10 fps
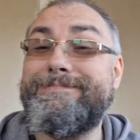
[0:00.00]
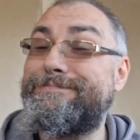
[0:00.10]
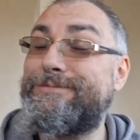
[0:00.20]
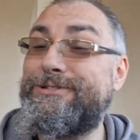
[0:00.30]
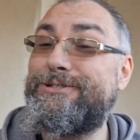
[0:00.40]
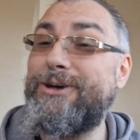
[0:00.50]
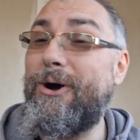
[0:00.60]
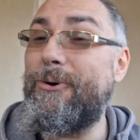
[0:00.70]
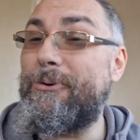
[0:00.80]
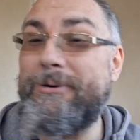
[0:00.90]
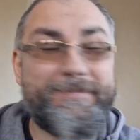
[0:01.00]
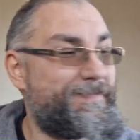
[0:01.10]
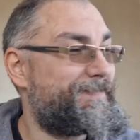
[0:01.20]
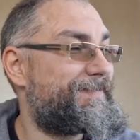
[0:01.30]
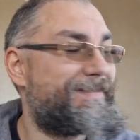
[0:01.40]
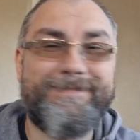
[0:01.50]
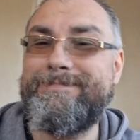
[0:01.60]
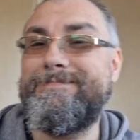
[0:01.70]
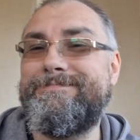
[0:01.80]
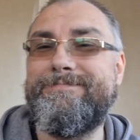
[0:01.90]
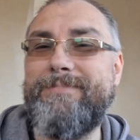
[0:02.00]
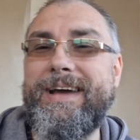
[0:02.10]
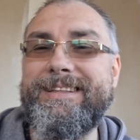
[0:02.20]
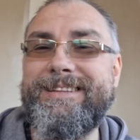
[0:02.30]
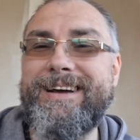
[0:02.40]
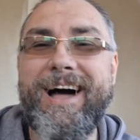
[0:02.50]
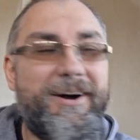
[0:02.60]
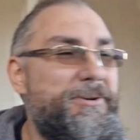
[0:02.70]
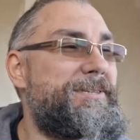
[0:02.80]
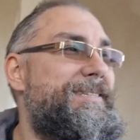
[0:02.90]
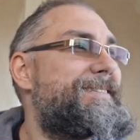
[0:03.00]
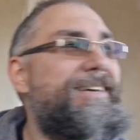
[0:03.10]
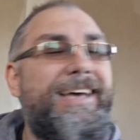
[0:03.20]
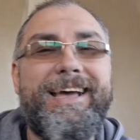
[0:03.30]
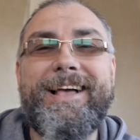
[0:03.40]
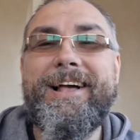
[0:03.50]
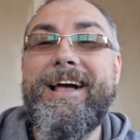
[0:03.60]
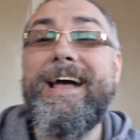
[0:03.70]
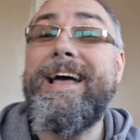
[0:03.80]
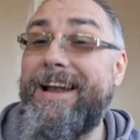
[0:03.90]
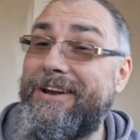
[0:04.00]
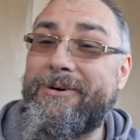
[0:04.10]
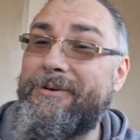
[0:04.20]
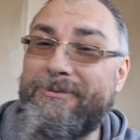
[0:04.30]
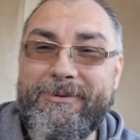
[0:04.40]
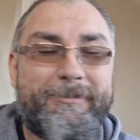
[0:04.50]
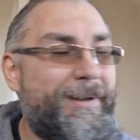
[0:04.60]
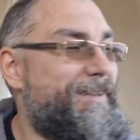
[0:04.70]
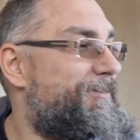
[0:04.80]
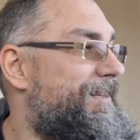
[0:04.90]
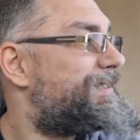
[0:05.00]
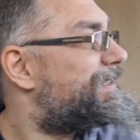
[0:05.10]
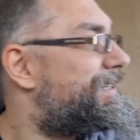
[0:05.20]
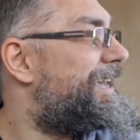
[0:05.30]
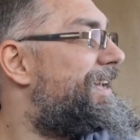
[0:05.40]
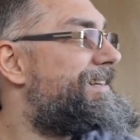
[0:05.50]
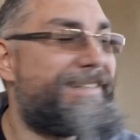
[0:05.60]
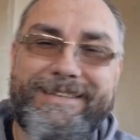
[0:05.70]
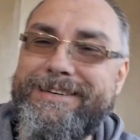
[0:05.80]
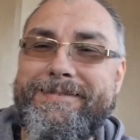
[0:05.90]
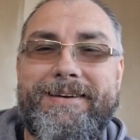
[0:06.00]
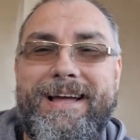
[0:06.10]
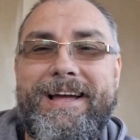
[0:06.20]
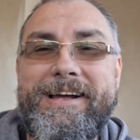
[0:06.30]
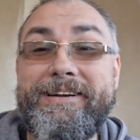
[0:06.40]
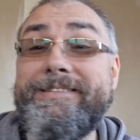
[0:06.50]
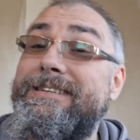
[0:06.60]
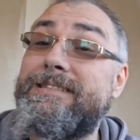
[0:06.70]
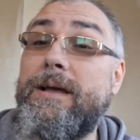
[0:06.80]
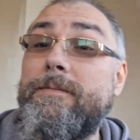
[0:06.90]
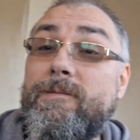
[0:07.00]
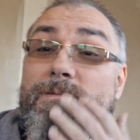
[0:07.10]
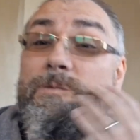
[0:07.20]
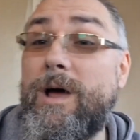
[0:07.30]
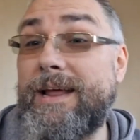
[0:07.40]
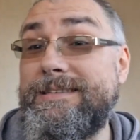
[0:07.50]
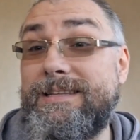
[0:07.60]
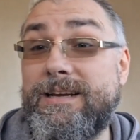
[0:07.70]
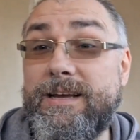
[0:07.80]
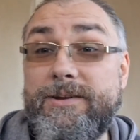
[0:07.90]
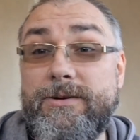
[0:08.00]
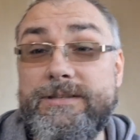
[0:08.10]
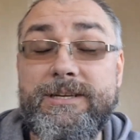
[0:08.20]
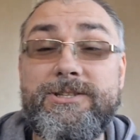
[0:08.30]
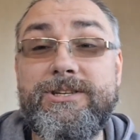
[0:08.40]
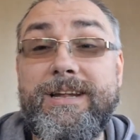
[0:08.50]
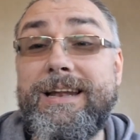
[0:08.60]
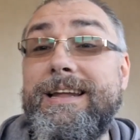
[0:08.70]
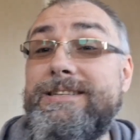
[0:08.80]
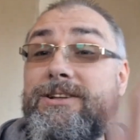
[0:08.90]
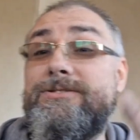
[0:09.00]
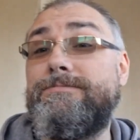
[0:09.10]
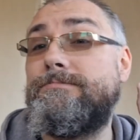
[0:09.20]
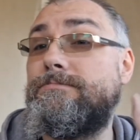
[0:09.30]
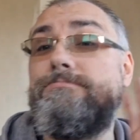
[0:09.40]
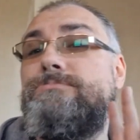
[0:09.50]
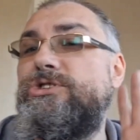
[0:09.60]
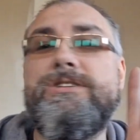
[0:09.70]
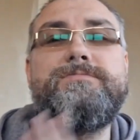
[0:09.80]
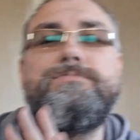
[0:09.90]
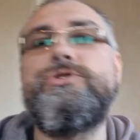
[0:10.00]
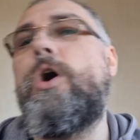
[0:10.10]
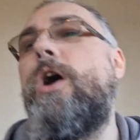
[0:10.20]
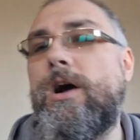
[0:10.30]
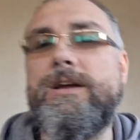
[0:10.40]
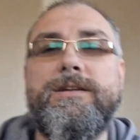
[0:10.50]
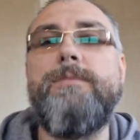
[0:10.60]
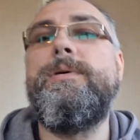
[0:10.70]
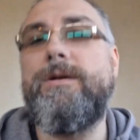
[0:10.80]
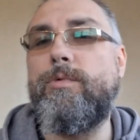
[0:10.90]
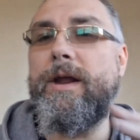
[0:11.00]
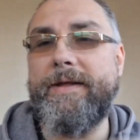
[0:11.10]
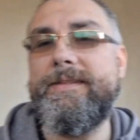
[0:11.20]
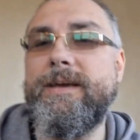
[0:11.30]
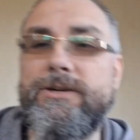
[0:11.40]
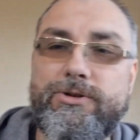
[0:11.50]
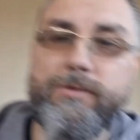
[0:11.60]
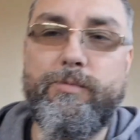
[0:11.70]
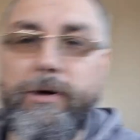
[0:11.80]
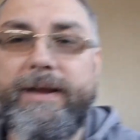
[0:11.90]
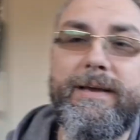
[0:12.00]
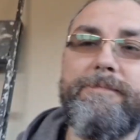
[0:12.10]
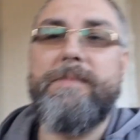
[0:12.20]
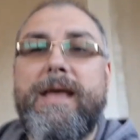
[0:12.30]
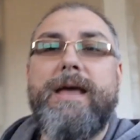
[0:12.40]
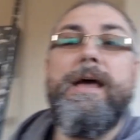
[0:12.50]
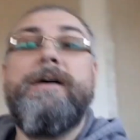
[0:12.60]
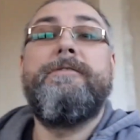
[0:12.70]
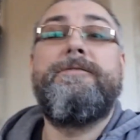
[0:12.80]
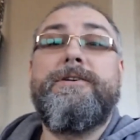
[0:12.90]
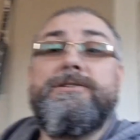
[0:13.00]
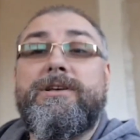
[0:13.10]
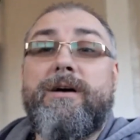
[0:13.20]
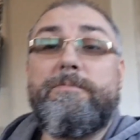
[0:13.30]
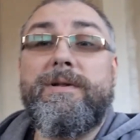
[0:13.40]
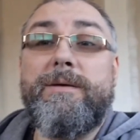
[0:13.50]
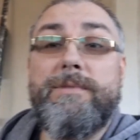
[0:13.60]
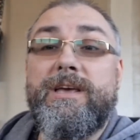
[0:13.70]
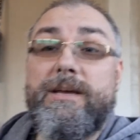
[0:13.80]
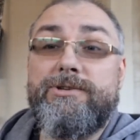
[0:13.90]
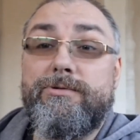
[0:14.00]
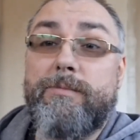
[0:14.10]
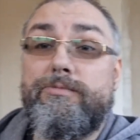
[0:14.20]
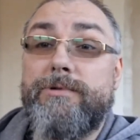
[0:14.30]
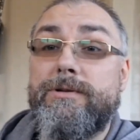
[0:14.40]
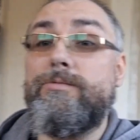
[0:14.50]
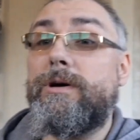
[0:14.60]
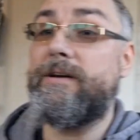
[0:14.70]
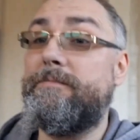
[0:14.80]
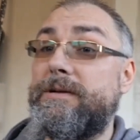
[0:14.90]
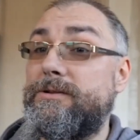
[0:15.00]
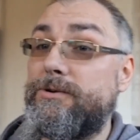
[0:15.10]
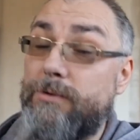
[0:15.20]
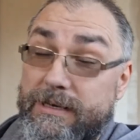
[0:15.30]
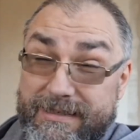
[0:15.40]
So back in the house. Hello everybody once again. And this time, while I still got your attention, let's just talk a little bit while I take a short break. First off, let me catch you up with what I've been doing